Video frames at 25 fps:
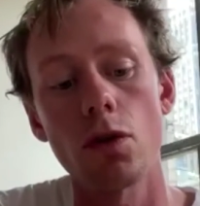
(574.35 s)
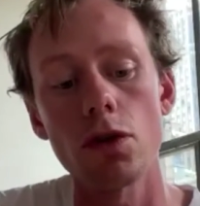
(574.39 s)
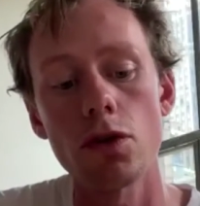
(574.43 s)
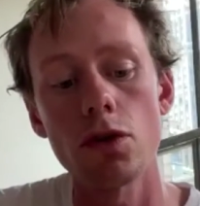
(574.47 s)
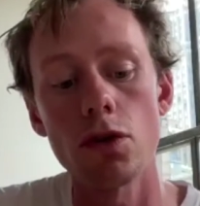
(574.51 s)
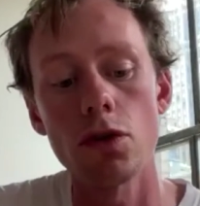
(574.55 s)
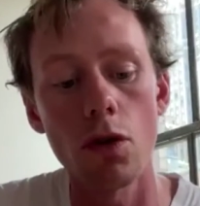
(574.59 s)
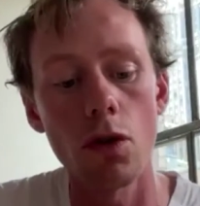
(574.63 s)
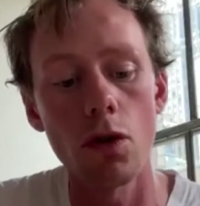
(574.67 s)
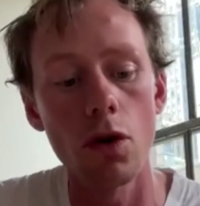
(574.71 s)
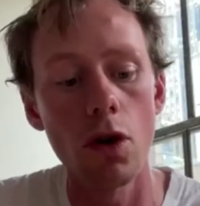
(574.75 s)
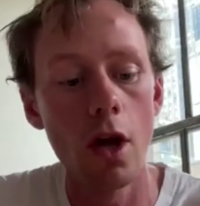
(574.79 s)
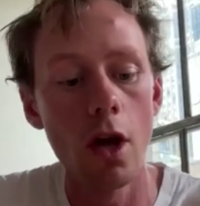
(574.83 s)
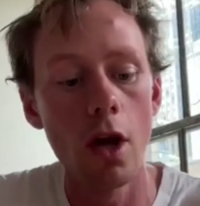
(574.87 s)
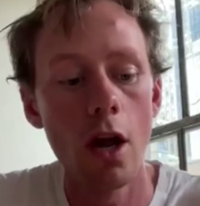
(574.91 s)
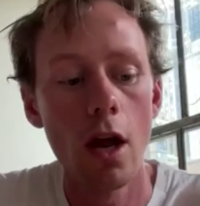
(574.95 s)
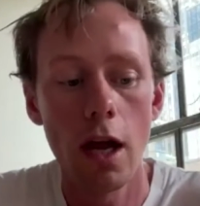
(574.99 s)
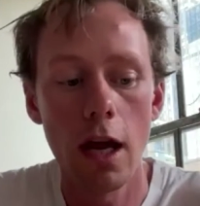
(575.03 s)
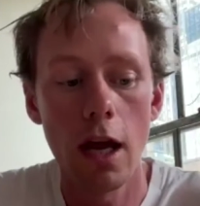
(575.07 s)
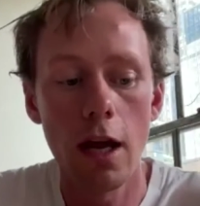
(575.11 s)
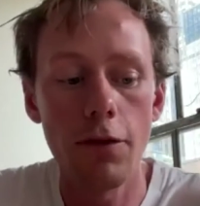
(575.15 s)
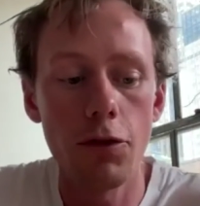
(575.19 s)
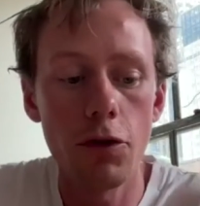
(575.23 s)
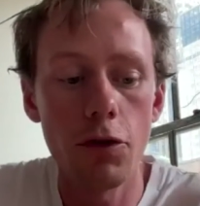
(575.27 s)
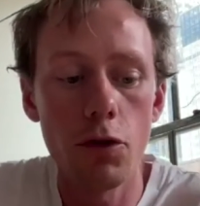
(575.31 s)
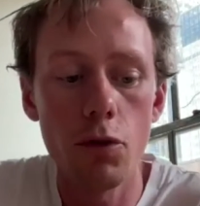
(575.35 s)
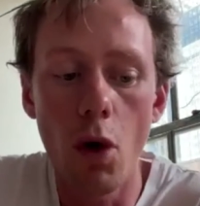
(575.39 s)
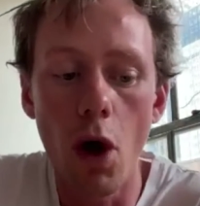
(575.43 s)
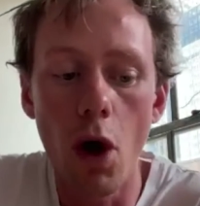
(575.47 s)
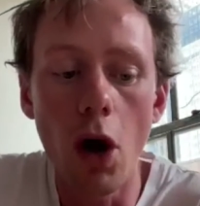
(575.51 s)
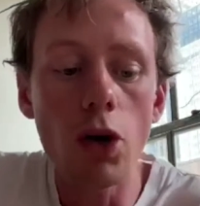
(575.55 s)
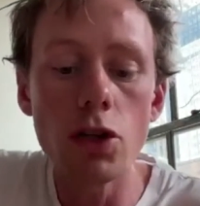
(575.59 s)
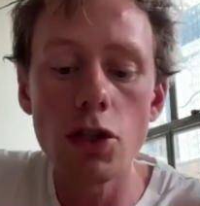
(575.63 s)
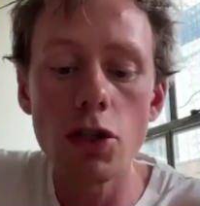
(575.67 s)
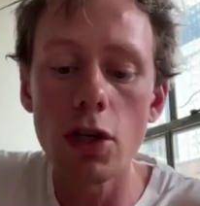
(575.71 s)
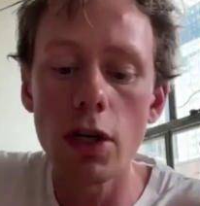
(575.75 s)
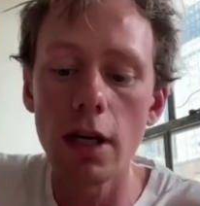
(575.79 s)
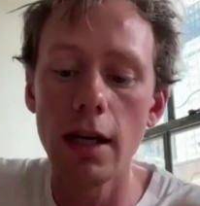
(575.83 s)
So if you
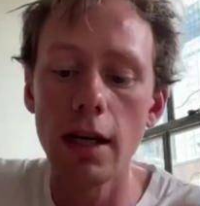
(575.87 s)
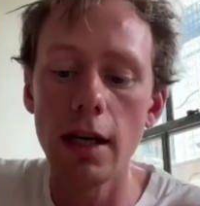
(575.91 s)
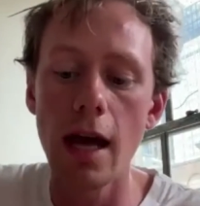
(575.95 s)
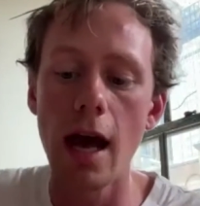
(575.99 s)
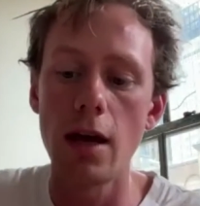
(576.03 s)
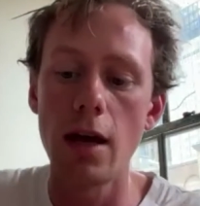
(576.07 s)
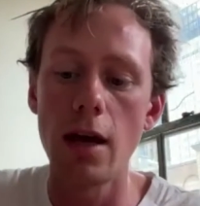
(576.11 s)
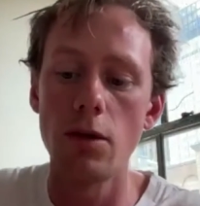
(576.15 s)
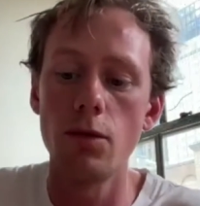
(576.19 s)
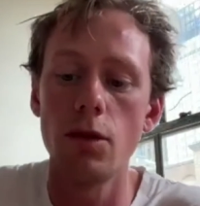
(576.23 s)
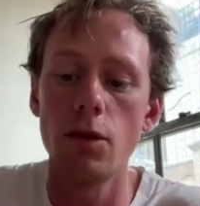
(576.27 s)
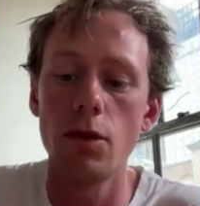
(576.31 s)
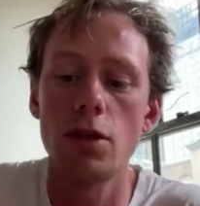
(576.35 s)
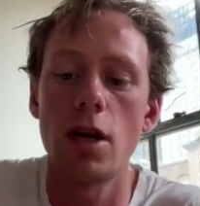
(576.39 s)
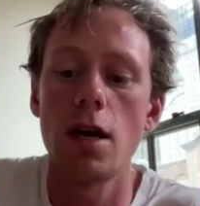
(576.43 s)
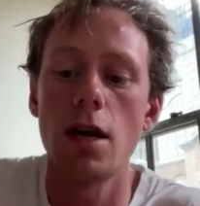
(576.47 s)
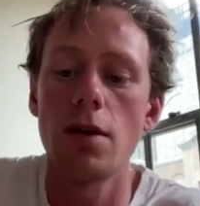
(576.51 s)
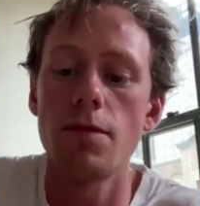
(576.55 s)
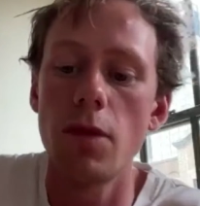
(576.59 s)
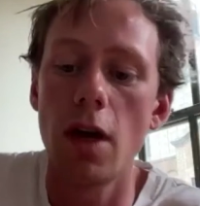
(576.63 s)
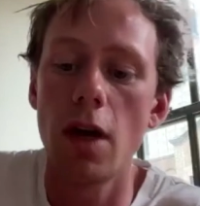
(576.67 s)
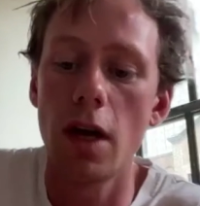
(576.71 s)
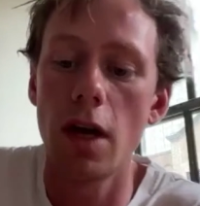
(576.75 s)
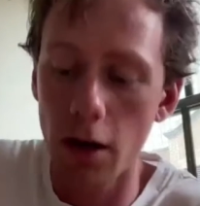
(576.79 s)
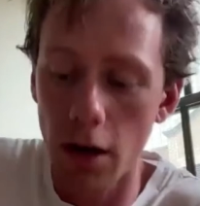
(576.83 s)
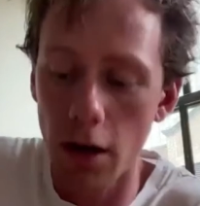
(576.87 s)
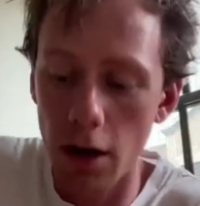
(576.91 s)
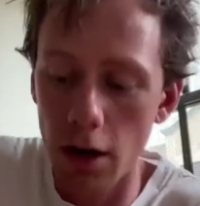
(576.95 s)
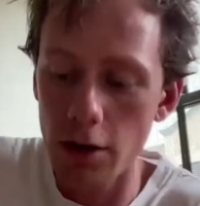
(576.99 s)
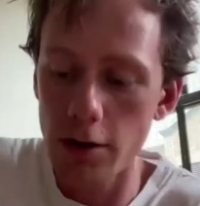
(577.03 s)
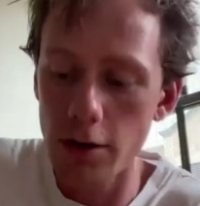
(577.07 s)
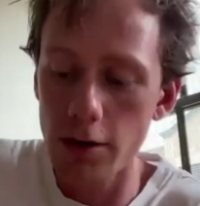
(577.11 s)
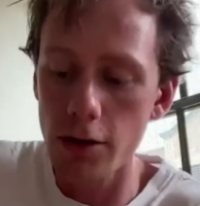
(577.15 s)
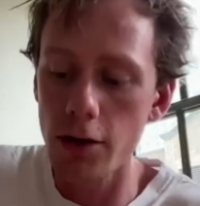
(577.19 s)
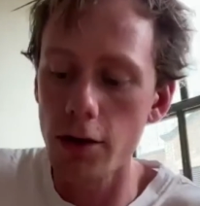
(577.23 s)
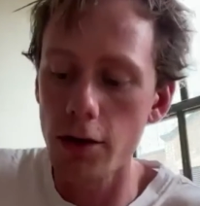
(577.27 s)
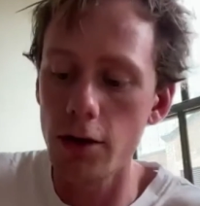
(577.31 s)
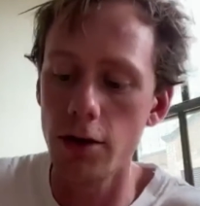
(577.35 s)
watch it again, which I
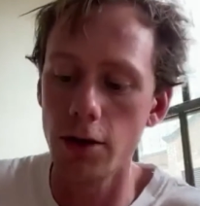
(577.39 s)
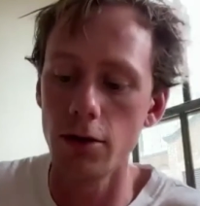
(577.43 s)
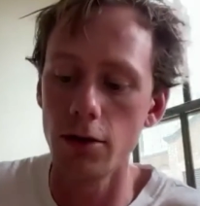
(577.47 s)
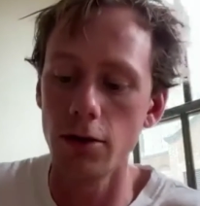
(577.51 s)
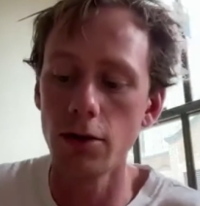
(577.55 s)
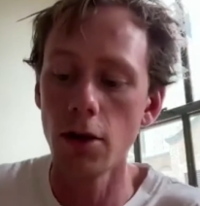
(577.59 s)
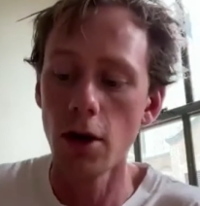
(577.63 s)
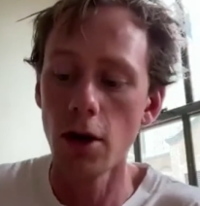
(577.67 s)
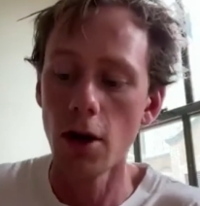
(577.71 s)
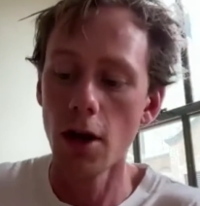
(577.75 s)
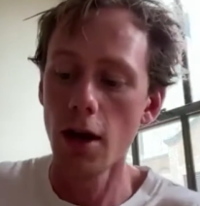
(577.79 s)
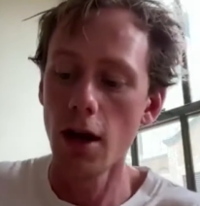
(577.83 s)
encourage you to do,